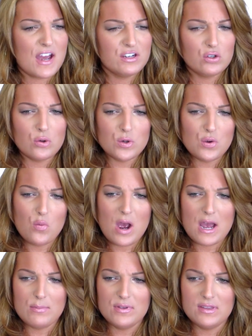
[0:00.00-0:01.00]
I don't know
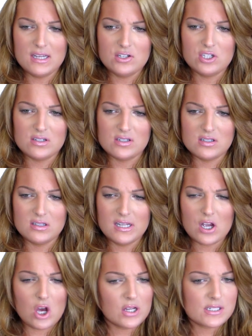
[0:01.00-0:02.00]
why, but they
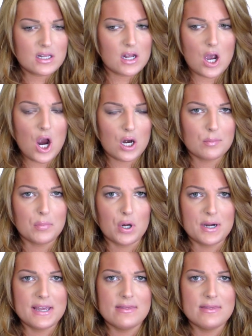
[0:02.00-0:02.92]
cause a lot of heartburn,